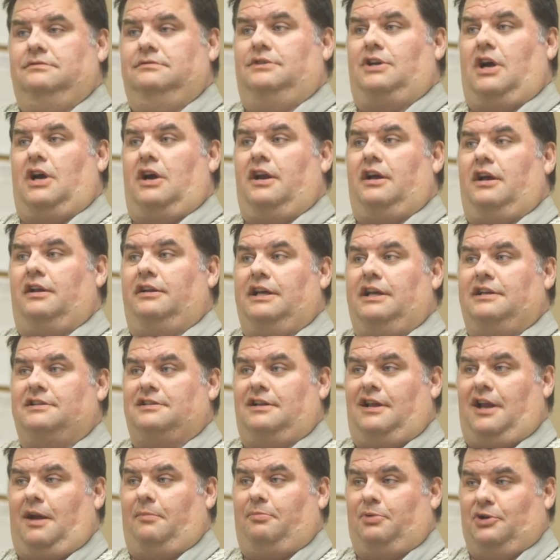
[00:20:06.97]
Darnell needs a
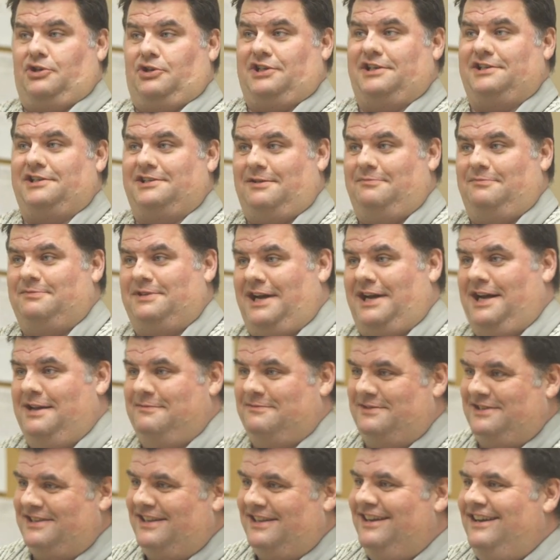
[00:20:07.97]
lot of pushing
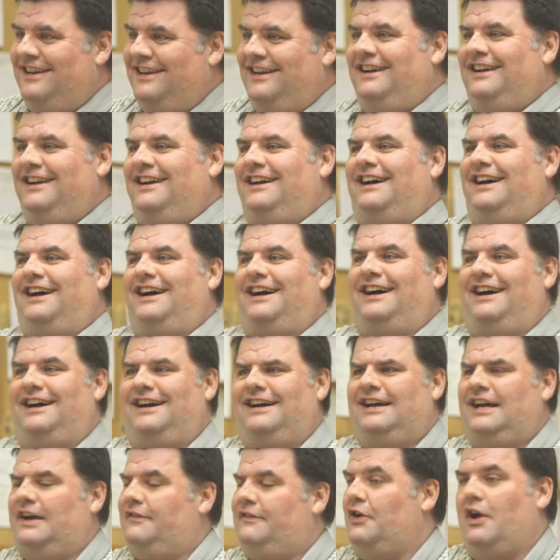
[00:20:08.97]
sometimes.
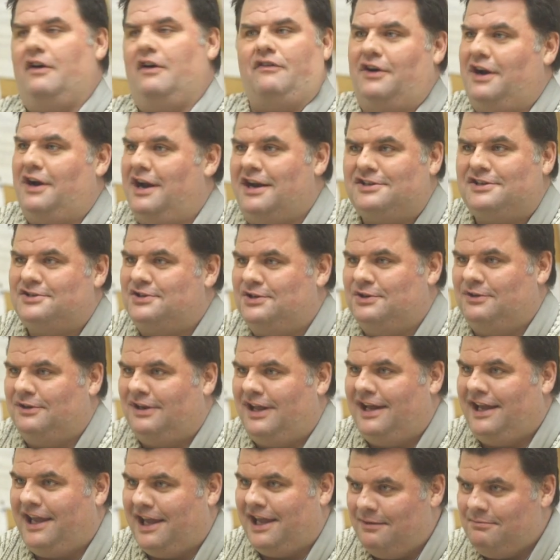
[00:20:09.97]
Have you ever had a student
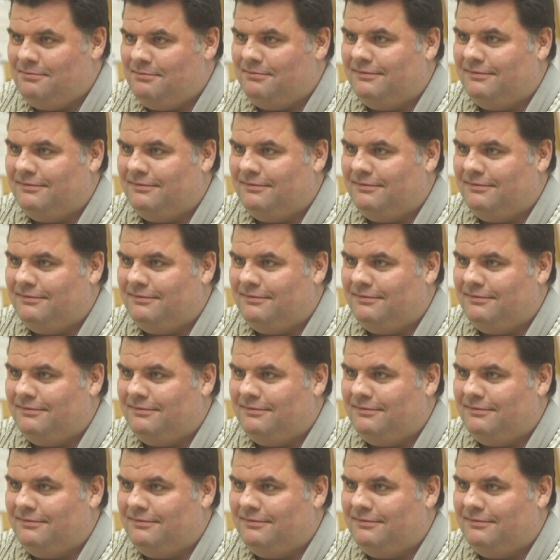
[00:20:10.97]
like him?